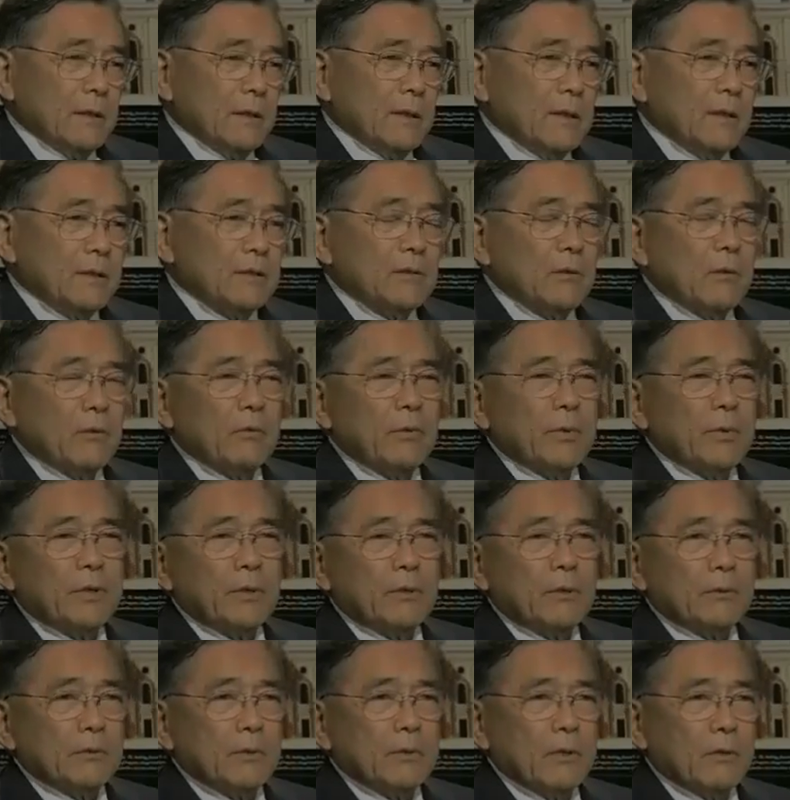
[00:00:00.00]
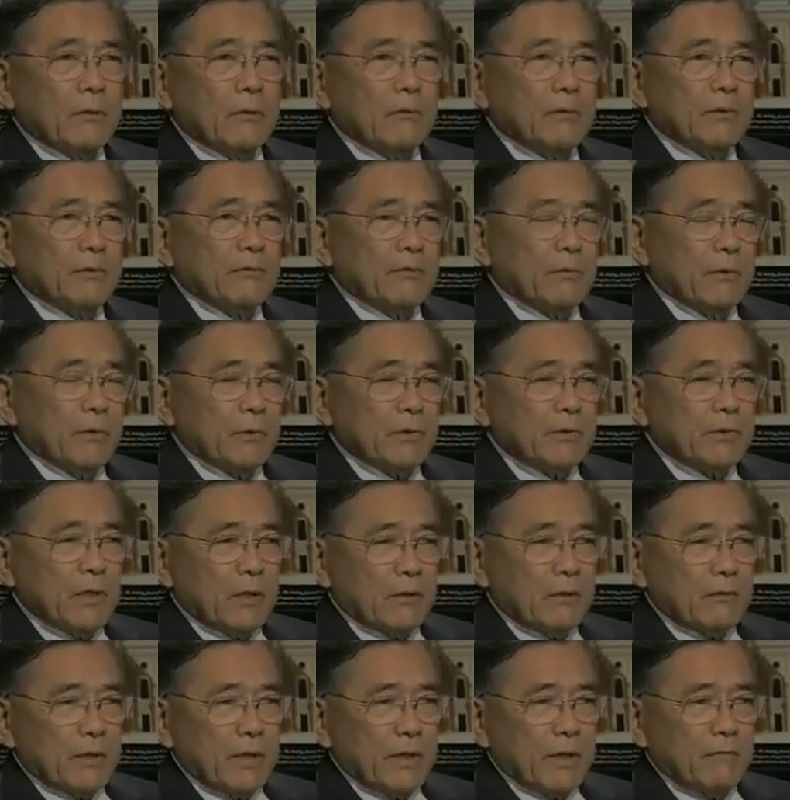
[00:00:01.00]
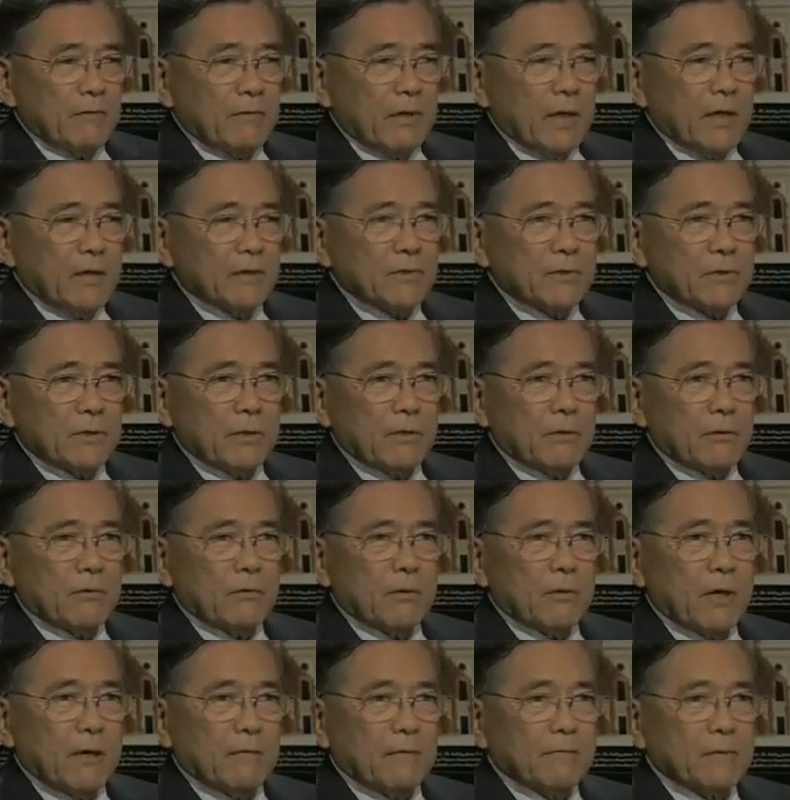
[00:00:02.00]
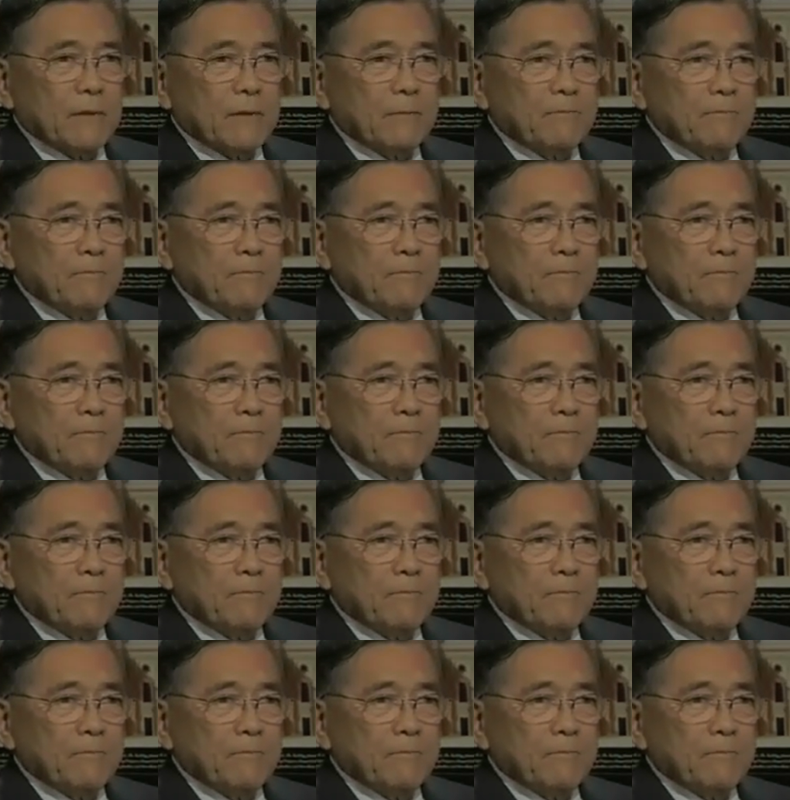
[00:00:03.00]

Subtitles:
He said, "Well, we don't know. We've heard general aviation aircraft